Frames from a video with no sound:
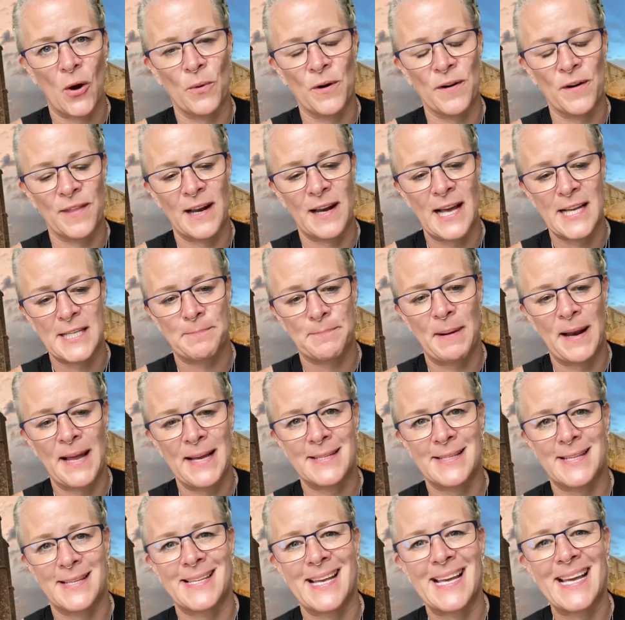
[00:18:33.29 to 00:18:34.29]
one of the last
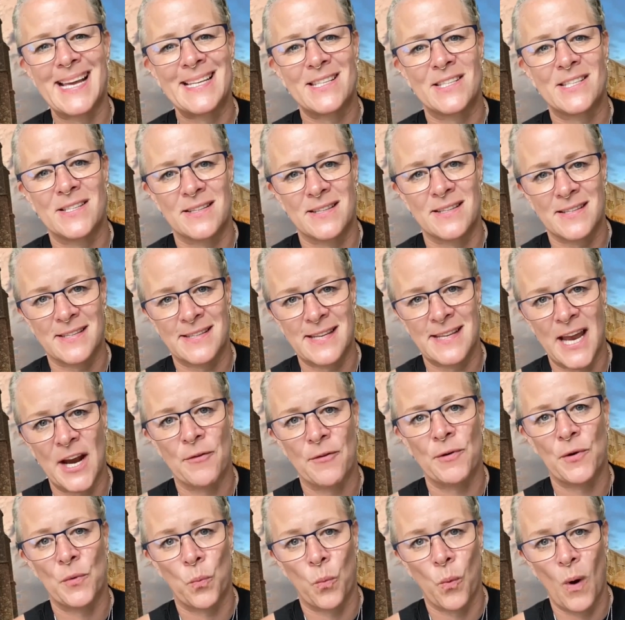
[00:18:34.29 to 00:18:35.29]
places, is to the
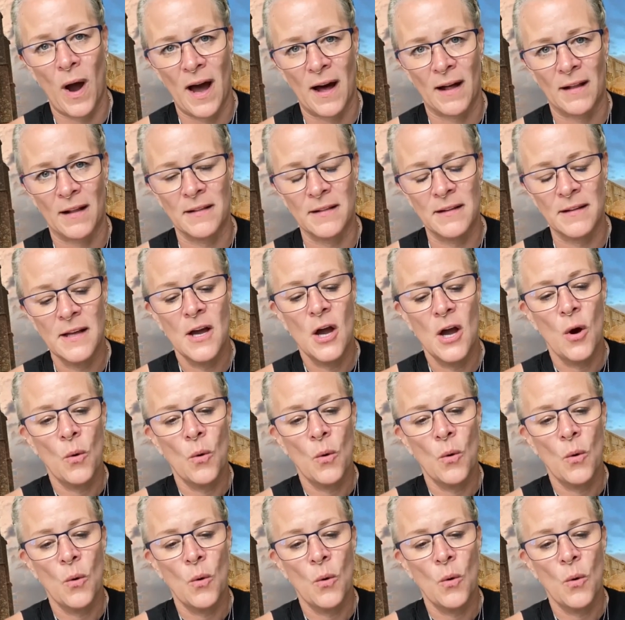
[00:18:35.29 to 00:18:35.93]
Sacred Well,